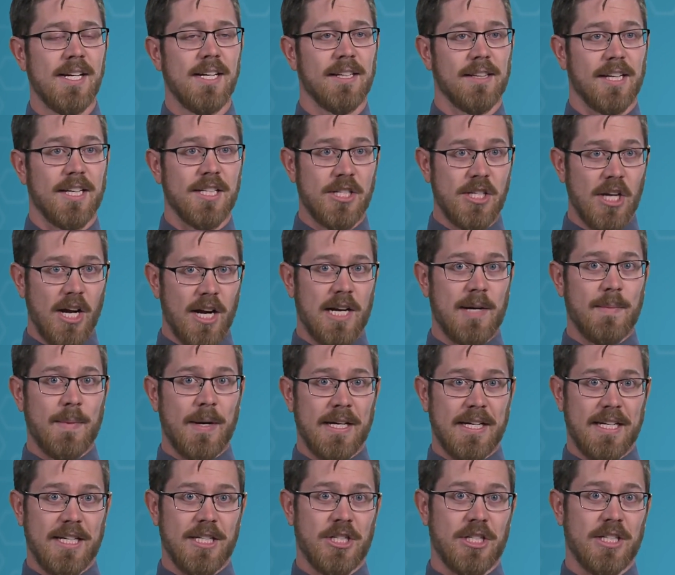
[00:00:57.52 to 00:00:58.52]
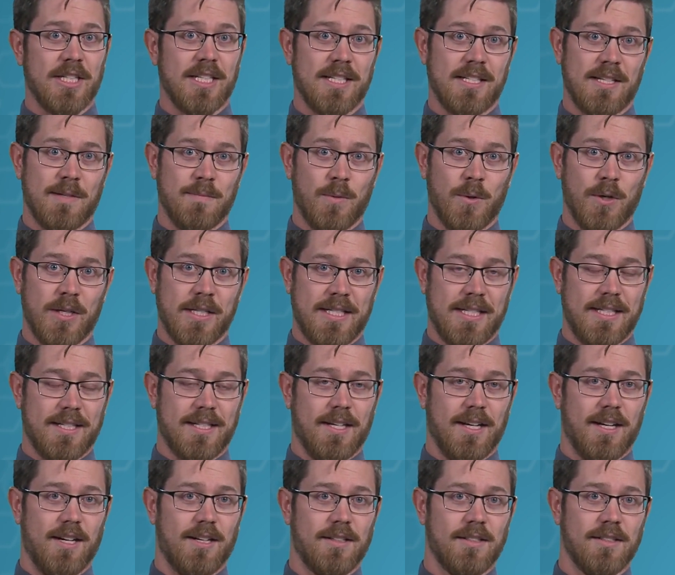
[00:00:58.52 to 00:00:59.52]
Let's talk about each of these in more
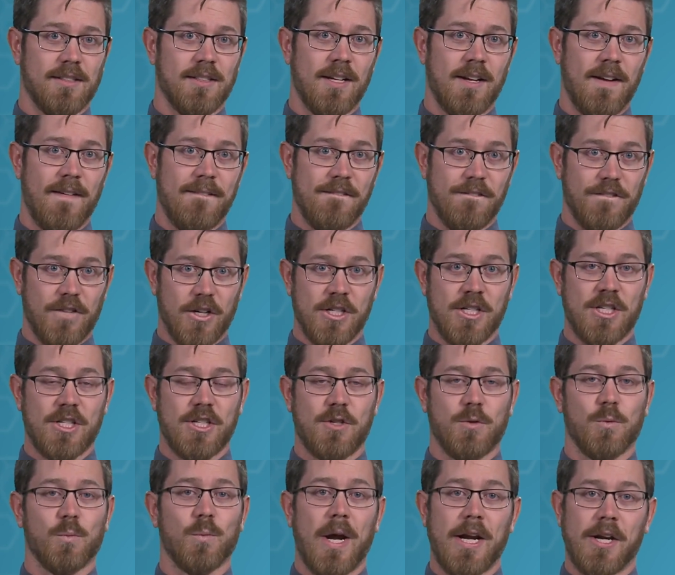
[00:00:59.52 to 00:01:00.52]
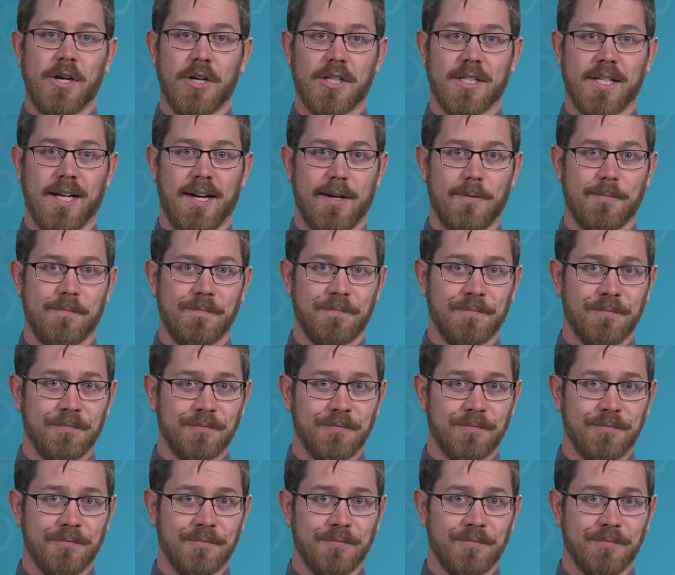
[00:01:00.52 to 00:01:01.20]
detail. First, render time.